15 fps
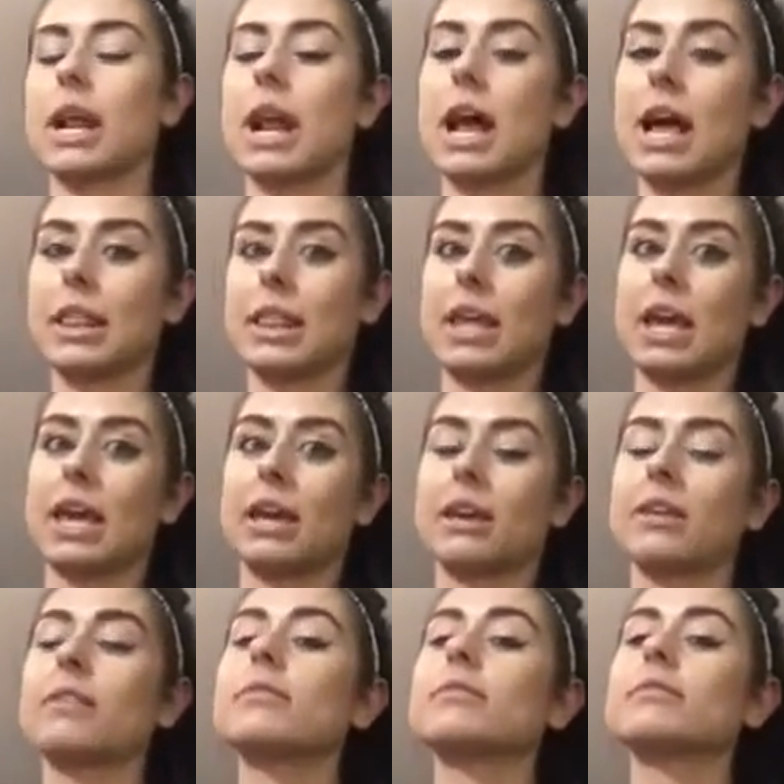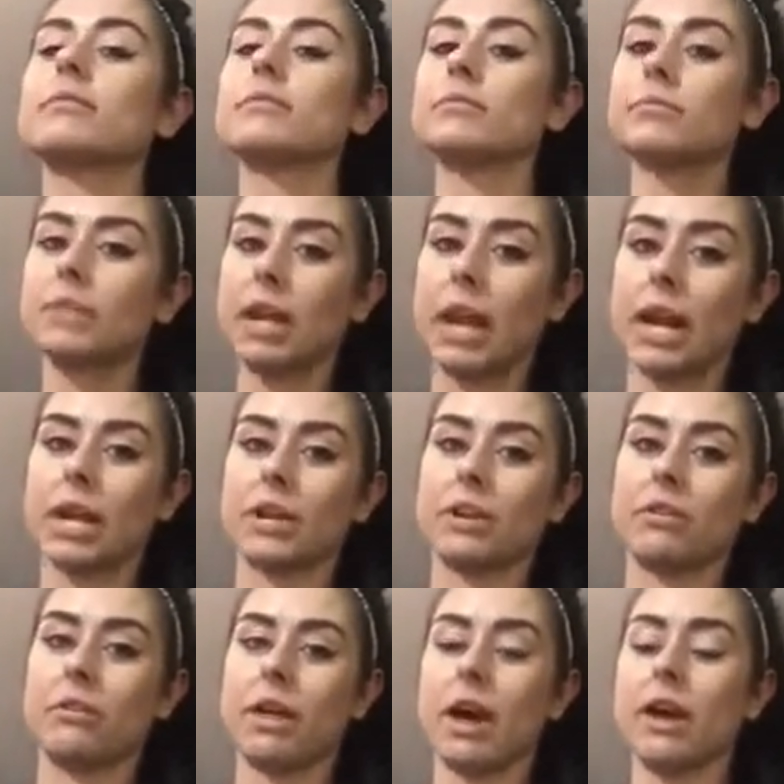and I think that I can
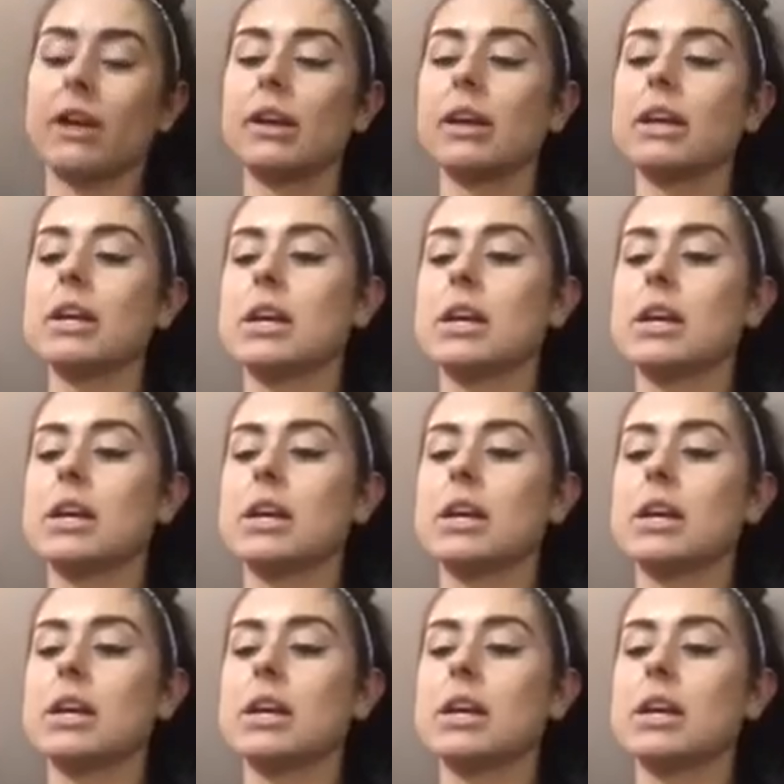do that.